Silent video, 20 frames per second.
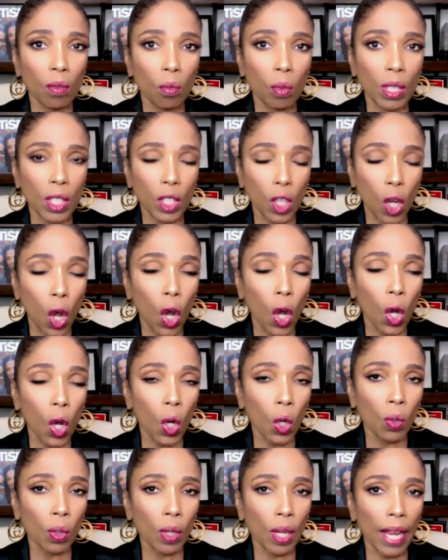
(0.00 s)
was
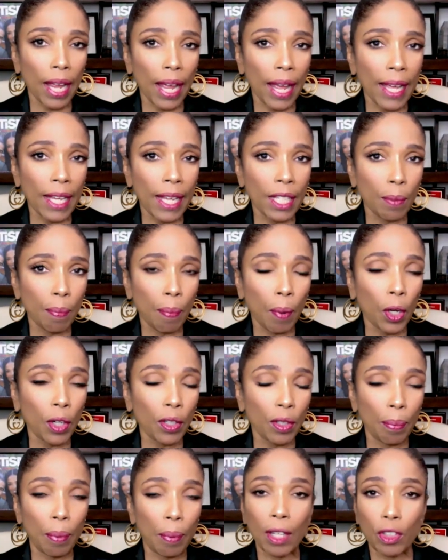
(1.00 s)
called as a part of
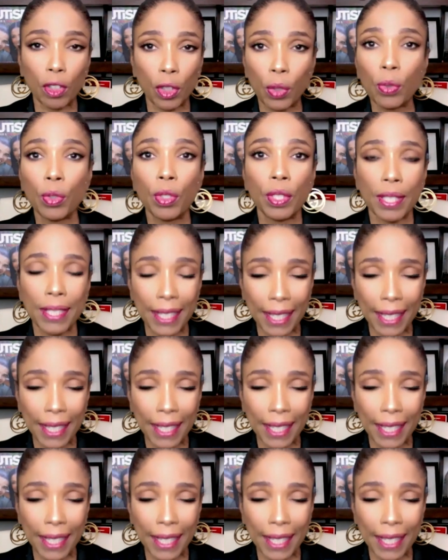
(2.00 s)
the prosecution's